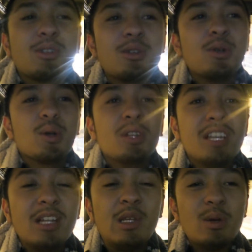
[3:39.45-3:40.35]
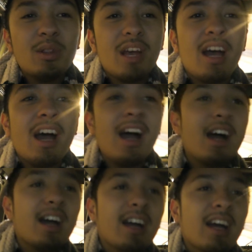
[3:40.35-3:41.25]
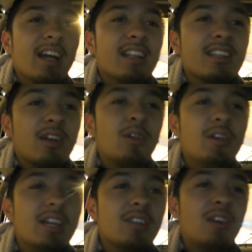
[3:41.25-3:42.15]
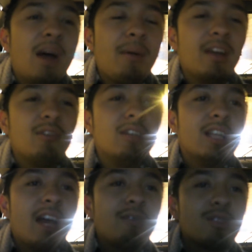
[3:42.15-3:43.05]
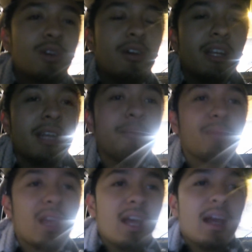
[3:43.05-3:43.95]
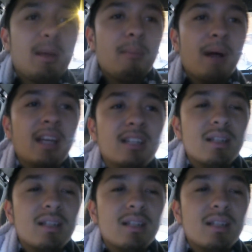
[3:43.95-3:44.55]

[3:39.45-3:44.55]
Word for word: to continue the the Korean drama in real life story, my